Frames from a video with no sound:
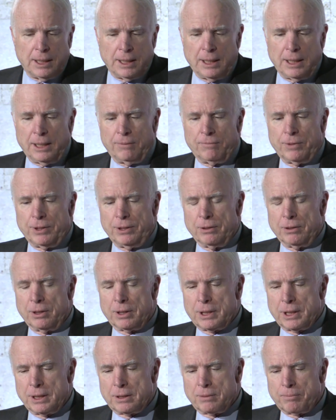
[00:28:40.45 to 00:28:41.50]
And when you
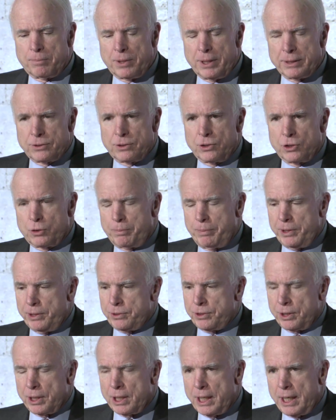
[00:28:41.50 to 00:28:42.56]
look at the president's speech
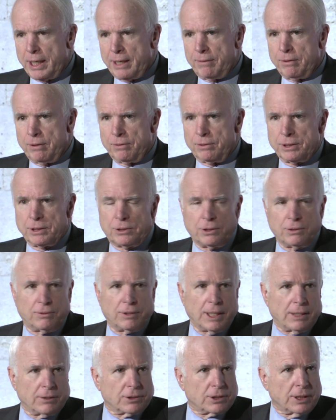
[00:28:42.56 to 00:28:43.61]
in Cairo in
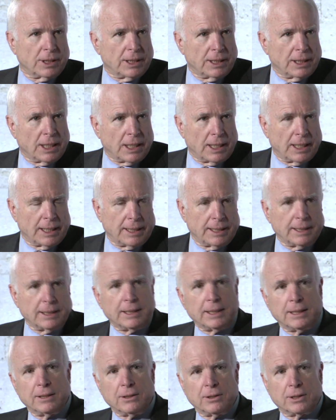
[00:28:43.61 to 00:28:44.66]
2009
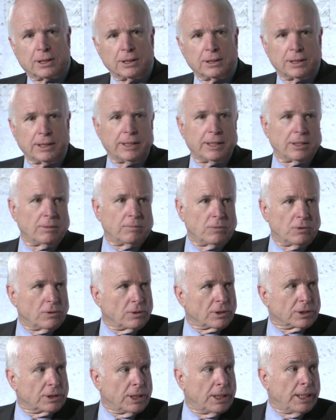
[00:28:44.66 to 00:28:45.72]
and look at the Arab
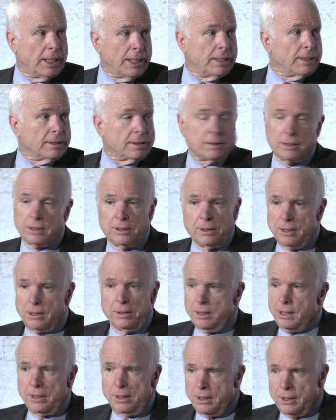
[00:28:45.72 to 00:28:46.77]
world today,
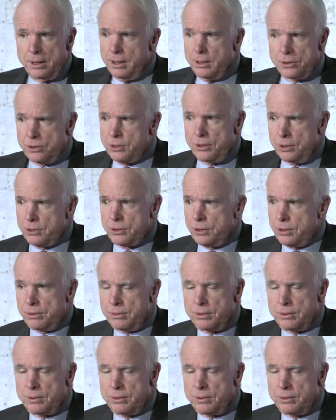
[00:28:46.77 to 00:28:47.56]
it's just,